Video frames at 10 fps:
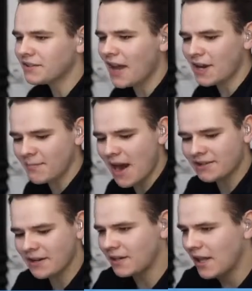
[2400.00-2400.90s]
Isn't that
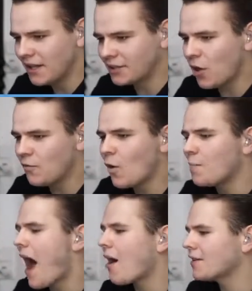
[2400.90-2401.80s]
amazing? Let's go full
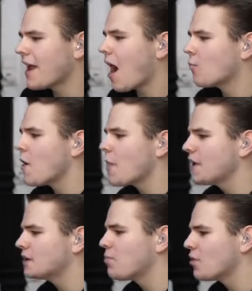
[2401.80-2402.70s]
power now with
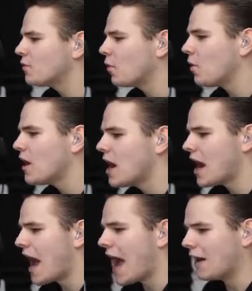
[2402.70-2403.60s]
these beautiful
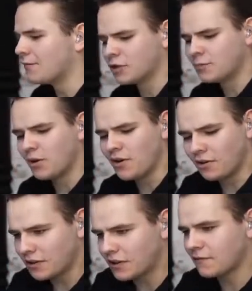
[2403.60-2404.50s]

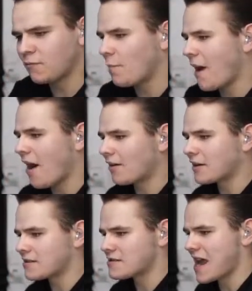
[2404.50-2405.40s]
afterburners. Full
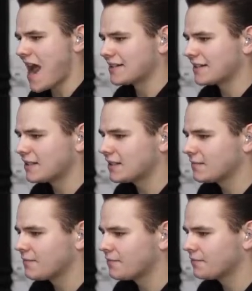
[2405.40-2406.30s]
power. Yes!
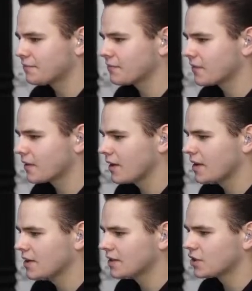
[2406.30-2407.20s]

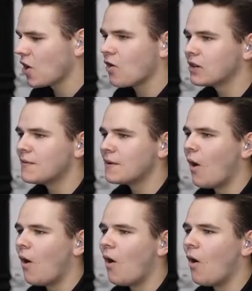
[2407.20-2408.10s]
Just go give it
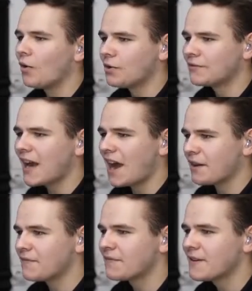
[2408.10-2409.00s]
all you've got.
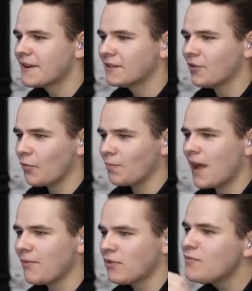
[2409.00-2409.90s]
you your little
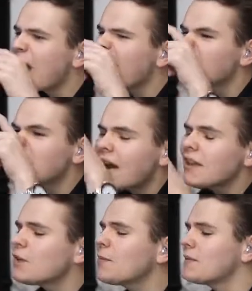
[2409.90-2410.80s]
plane. You've got, you've got
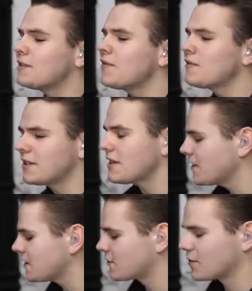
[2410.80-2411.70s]
a little bit of a different
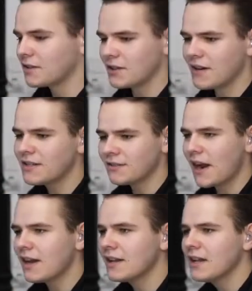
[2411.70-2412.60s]
distance in front of us,
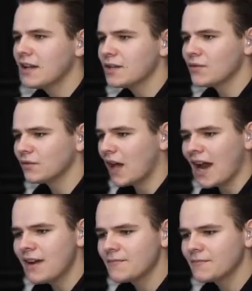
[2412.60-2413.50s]
right? To
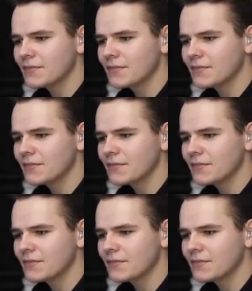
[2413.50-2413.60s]
fly.